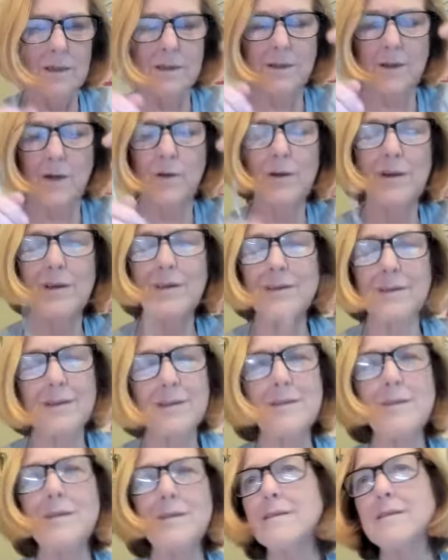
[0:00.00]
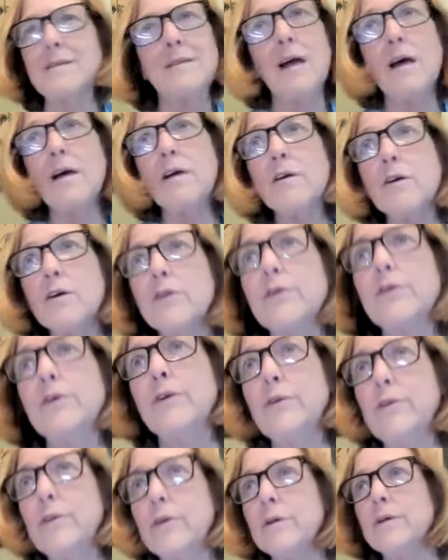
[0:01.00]
So it does not
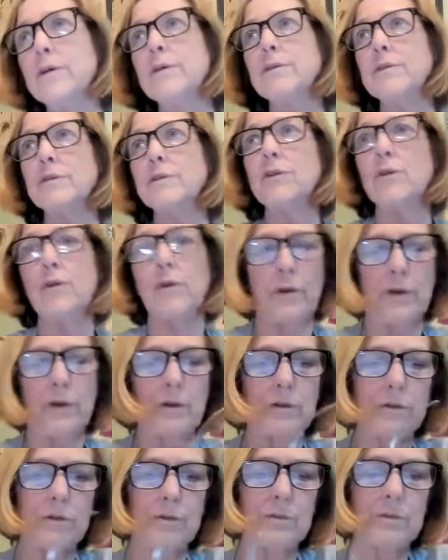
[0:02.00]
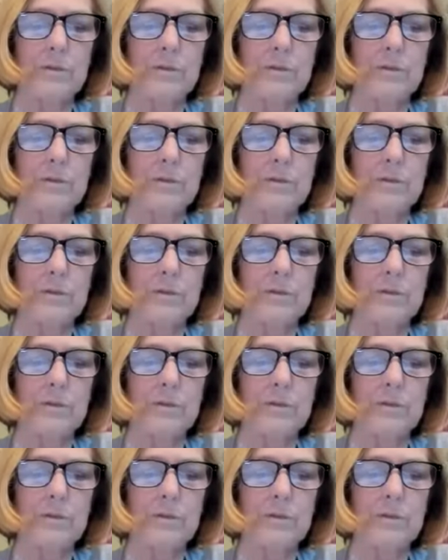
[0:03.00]
include the torque.